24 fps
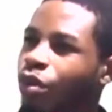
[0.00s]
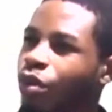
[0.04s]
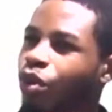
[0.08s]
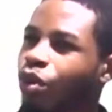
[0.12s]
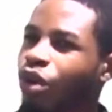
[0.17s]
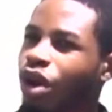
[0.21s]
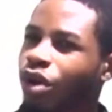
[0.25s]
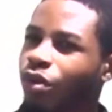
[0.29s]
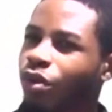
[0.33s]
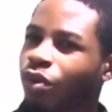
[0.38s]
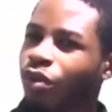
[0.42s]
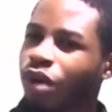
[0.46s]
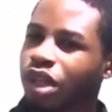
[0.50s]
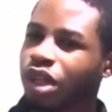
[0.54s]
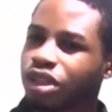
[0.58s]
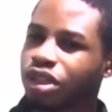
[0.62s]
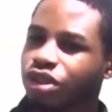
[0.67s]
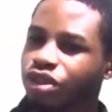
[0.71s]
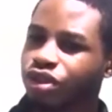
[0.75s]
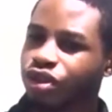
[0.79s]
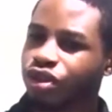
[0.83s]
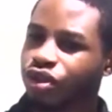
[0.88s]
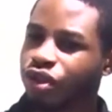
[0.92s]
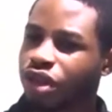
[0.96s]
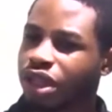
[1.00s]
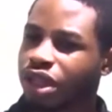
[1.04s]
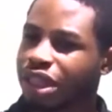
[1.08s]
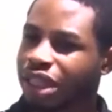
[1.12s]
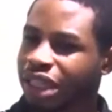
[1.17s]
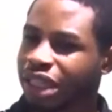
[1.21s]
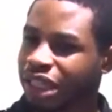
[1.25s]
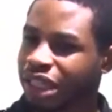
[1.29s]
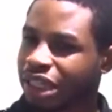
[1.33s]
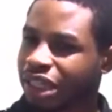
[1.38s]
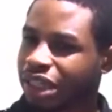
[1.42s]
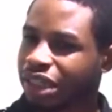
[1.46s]
What do you
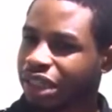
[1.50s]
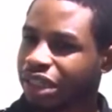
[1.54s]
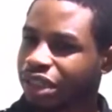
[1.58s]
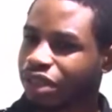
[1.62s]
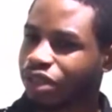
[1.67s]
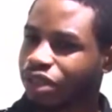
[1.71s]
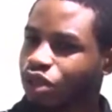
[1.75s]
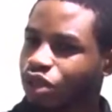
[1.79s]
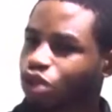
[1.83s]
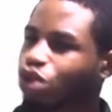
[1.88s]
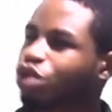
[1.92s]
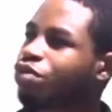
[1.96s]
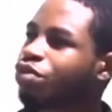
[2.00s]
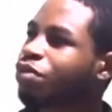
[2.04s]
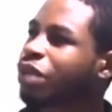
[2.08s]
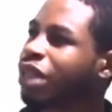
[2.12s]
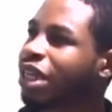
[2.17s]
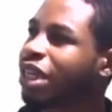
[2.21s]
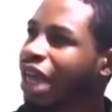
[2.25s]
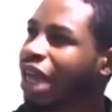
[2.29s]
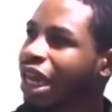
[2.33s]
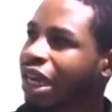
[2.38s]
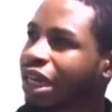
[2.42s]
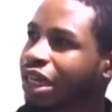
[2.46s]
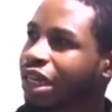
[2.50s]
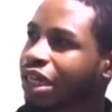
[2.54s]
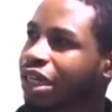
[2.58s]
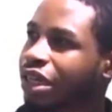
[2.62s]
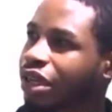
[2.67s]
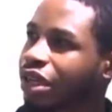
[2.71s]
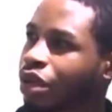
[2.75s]
think should be done,